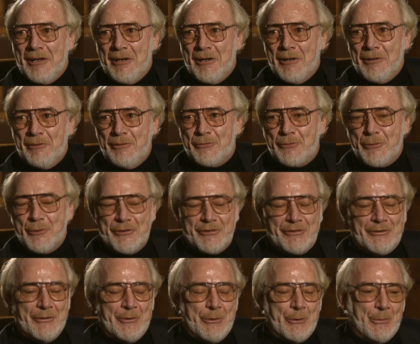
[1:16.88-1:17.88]
And of
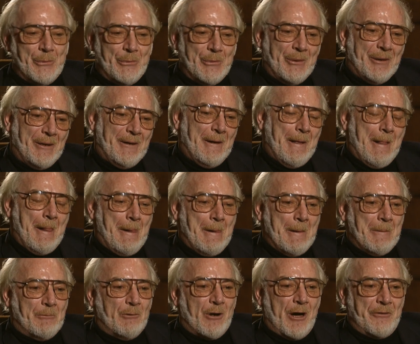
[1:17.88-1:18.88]
course, you know,
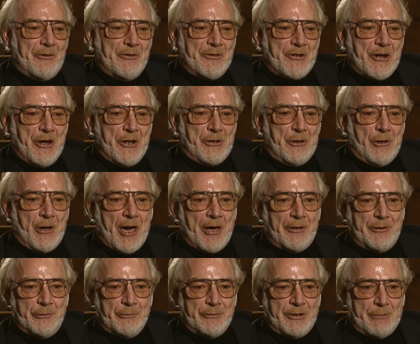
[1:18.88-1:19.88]
rather than shake your hand,
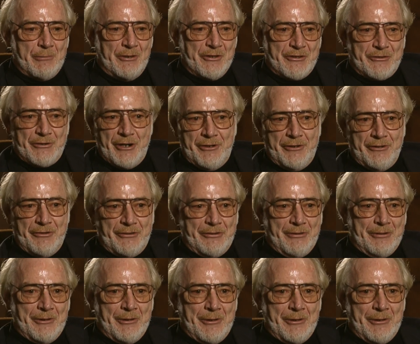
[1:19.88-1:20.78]
you'll demonstrate his,